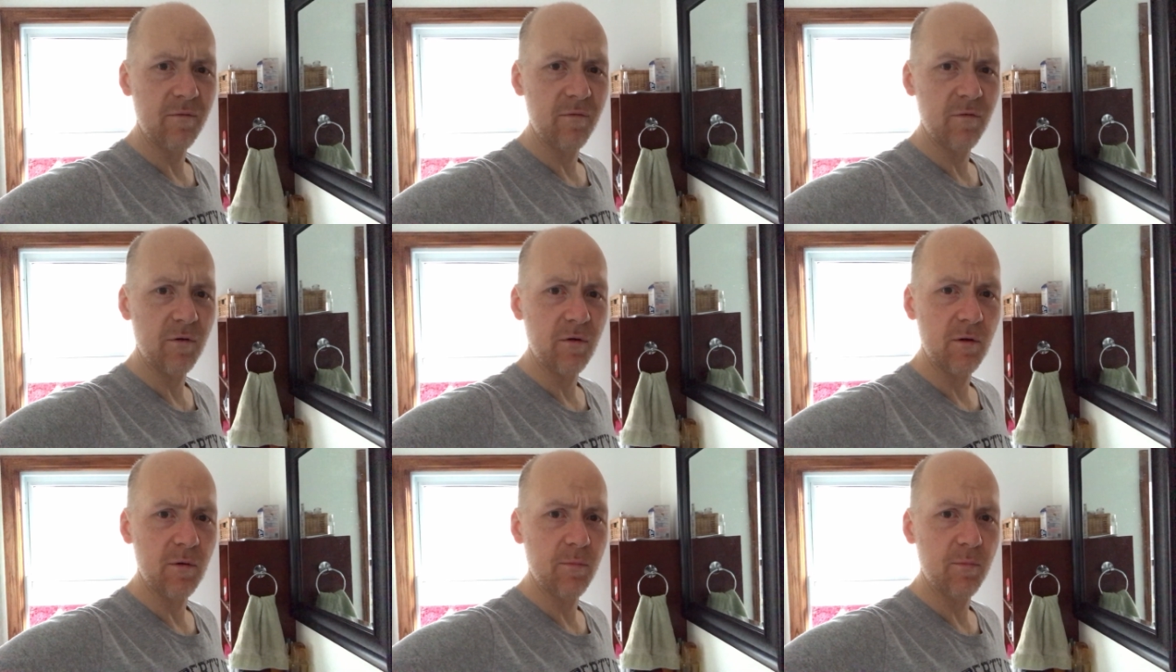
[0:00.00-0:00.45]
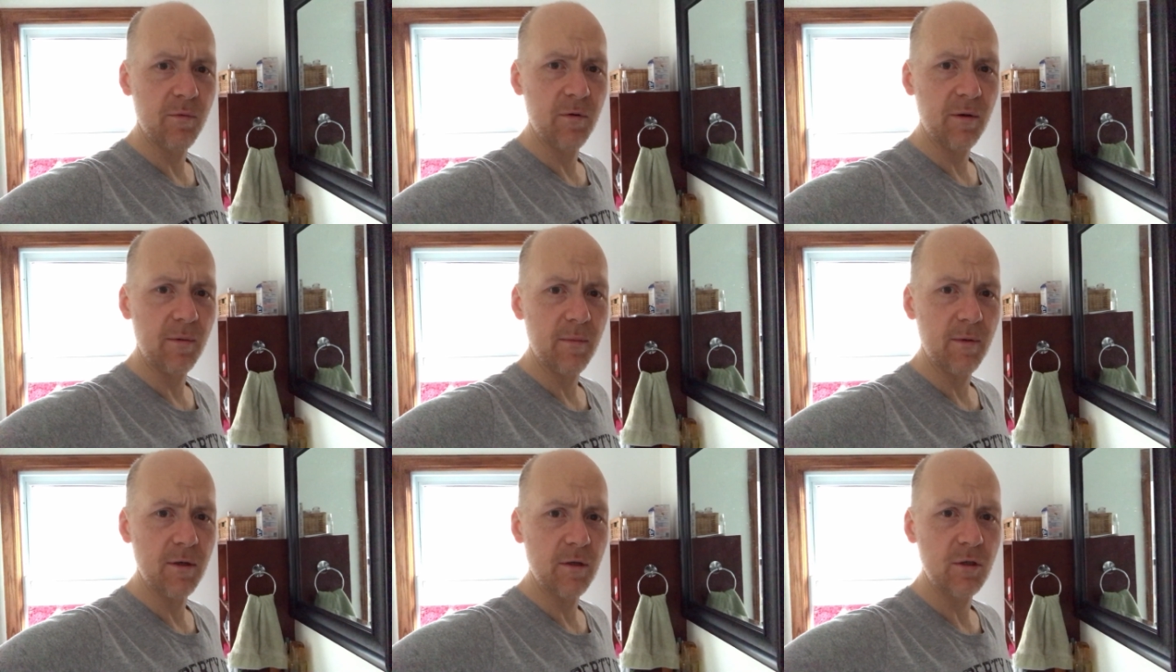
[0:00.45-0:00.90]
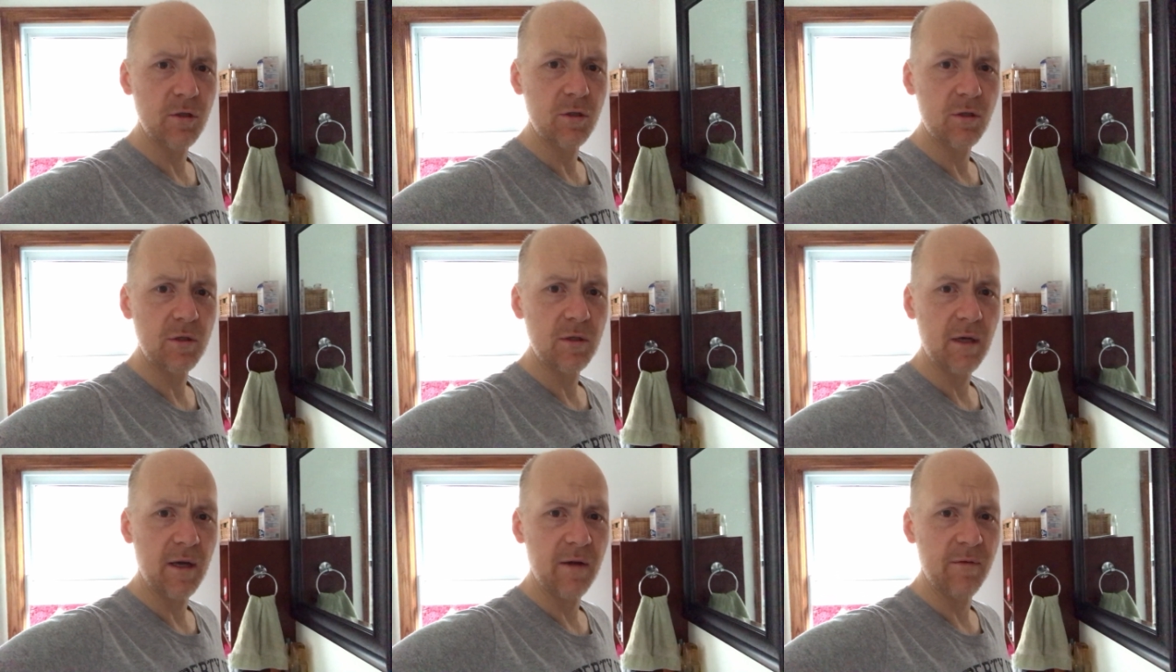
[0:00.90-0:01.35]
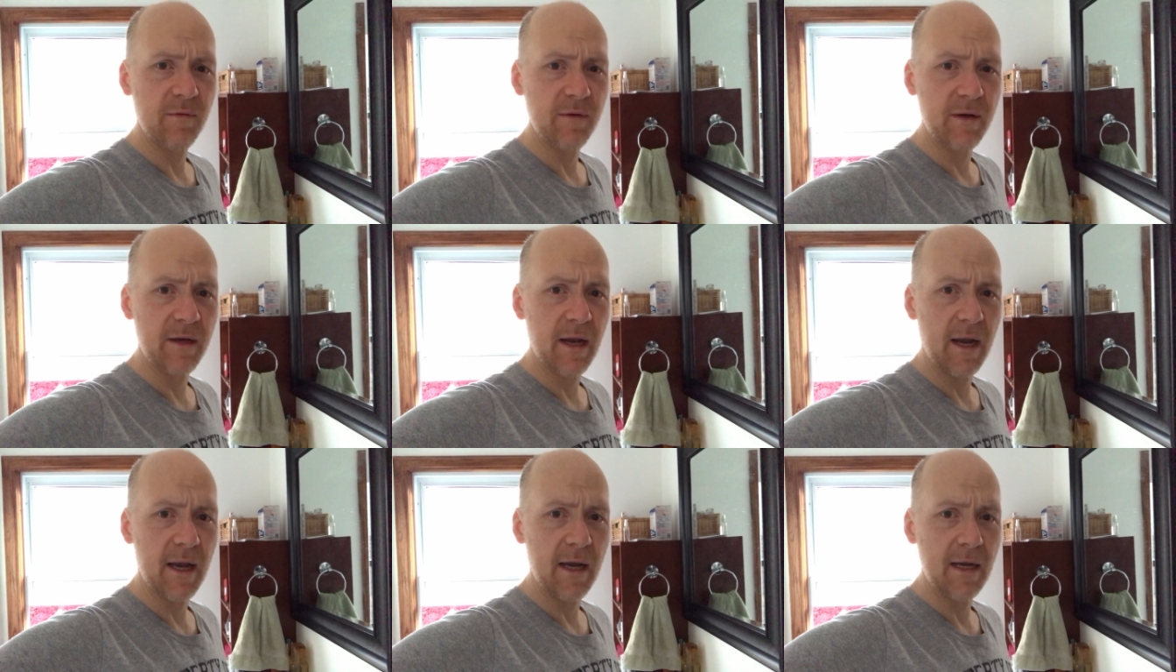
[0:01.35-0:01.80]
for pretty much every
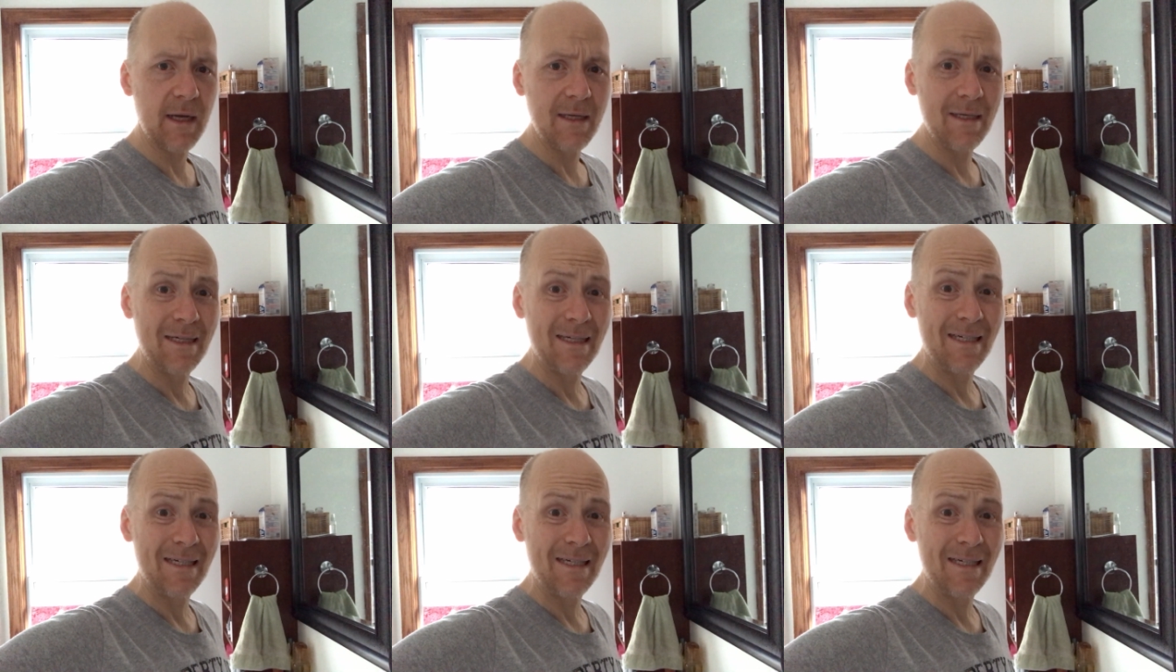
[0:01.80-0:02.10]
day